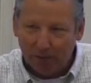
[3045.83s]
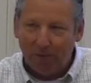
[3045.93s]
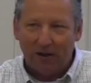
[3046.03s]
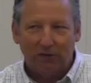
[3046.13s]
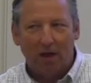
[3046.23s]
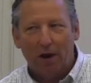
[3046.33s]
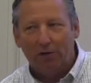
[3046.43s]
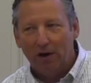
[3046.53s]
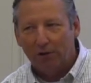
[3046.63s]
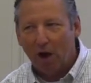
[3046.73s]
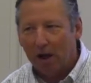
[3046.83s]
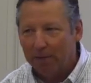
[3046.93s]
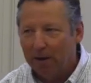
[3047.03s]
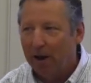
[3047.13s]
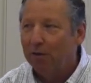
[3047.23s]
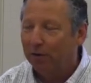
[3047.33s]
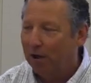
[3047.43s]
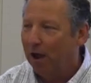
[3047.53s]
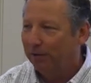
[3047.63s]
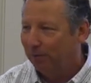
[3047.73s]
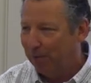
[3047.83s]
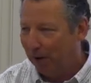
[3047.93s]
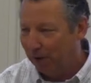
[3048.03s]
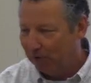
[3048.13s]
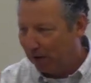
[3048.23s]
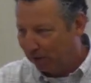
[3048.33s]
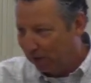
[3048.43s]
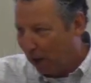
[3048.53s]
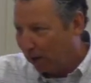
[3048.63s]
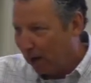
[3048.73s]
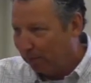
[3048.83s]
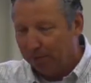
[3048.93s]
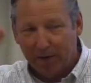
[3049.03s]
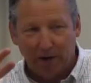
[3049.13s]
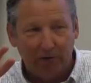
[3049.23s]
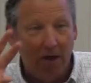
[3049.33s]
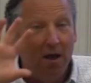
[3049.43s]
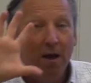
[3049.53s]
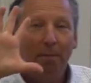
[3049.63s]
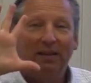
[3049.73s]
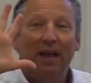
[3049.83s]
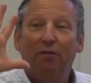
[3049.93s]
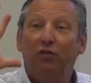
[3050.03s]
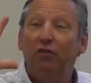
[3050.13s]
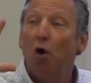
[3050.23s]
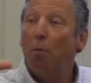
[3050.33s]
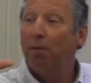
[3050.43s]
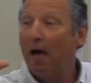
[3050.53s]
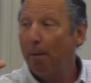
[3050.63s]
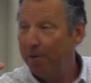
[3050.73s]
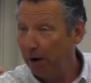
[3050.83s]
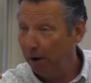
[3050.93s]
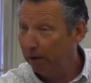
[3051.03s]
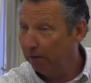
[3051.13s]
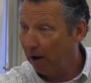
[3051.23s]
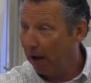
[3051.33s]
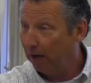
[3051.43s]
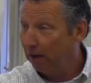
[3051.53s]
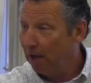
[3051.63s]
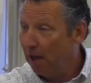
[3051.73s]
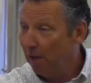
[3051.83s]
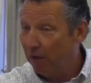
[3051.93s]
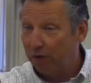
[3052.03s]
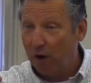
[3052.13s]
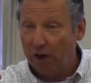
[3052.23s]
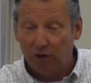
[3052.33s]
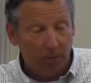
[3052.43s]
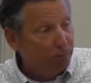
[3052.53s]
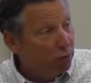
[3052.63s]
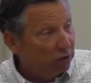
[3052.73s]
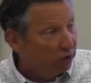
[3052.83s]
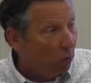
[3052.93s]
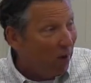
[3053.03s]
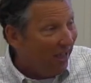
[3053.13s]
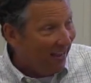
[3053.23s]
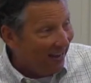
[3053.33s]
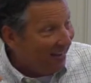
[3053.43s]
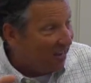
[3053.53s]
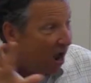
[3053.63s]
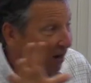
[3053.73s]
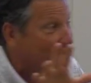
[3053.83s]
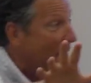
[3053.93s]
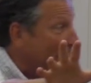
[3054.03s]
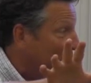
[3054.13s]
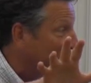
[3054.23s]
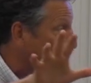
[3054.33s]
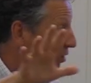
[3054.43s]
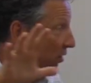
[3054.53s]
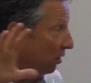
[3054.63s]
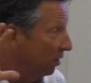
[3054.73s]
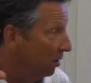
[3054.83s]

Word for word: In fact, scholars are now talking about other kinds of parents, not just helicopter parents, but they have the snowplow parent, right, that tries to push away any kind of obstacle.